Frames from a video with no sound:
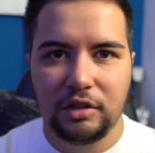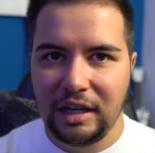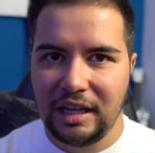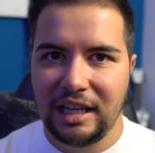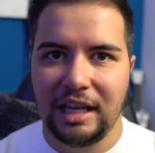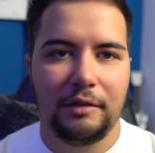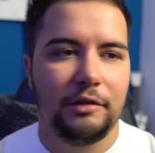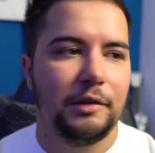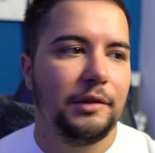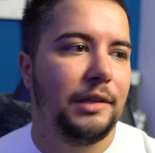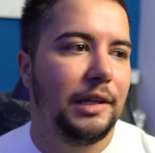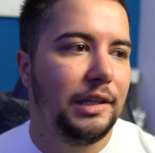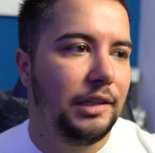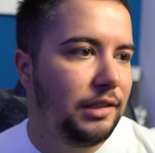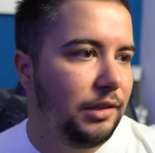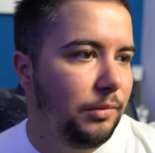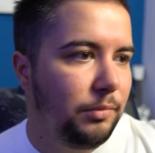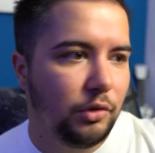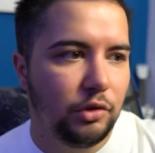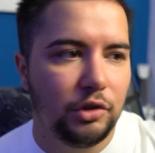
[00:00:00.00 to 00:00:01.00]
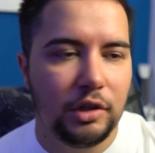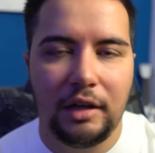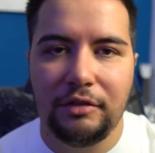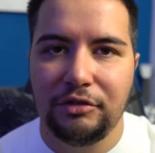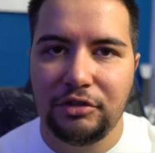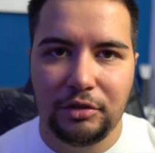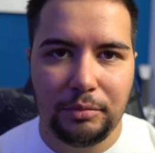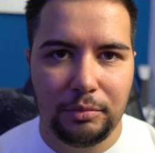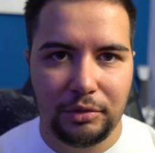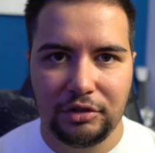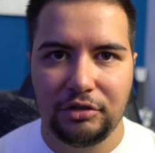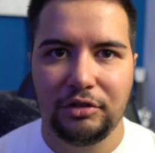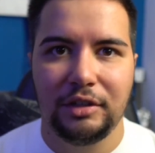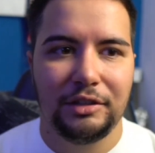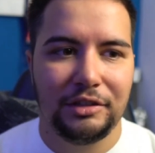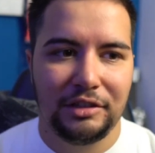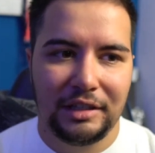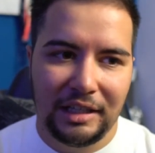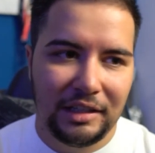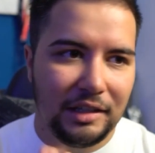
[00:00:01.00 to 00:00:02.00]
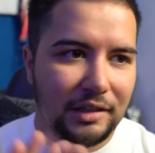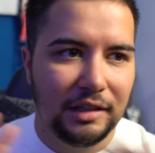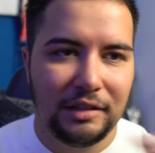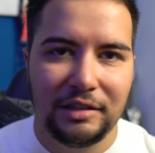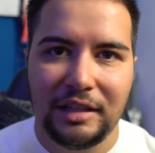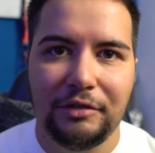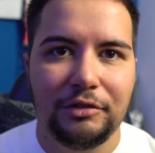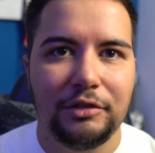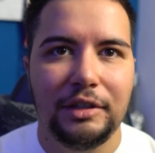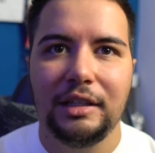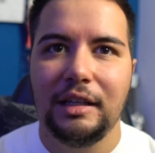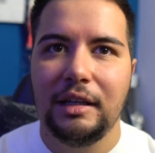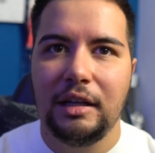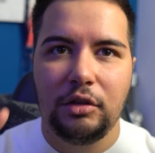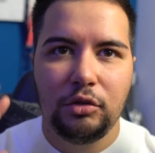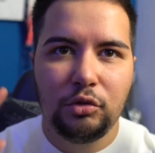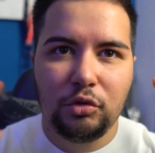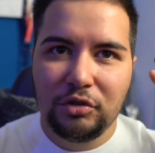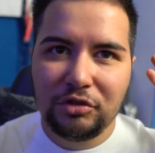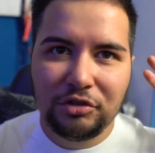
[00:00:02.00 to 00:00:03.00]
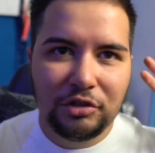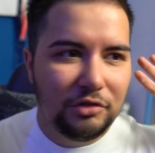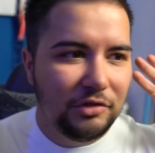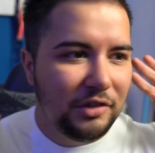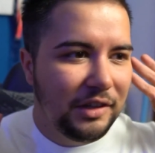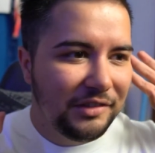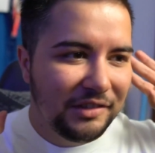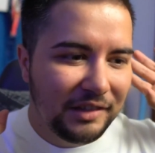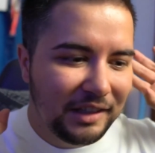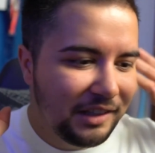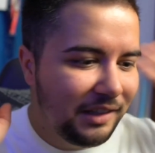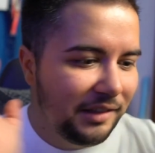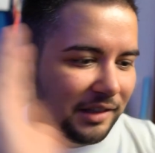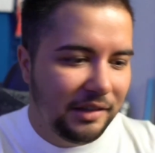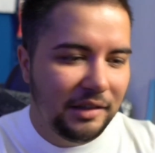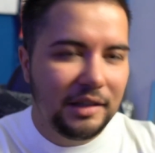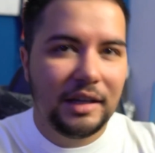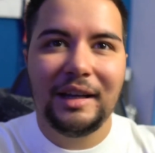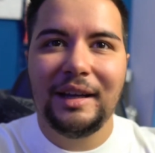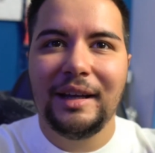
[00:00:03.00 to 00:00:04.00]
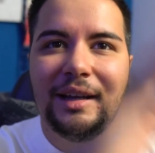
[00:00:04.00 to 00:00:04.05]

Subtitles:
I haven't taken a book, I've simply translated it. I've taken a course and translated it.